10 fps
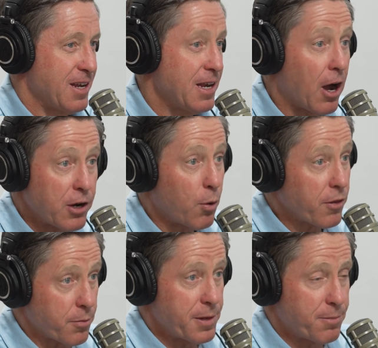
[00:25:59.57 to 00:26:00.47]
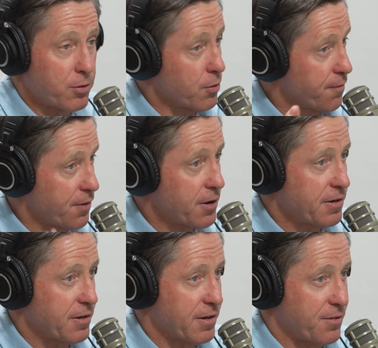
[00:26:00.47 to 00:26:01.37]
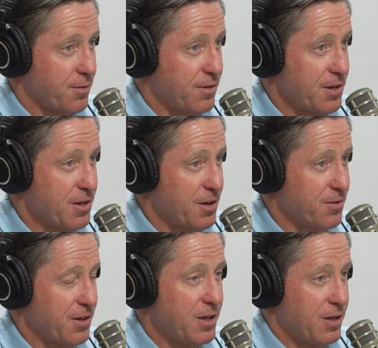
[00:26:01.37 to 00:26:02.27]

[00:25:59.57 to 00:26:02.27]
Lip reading: Now, I know other people who are very successful CEOs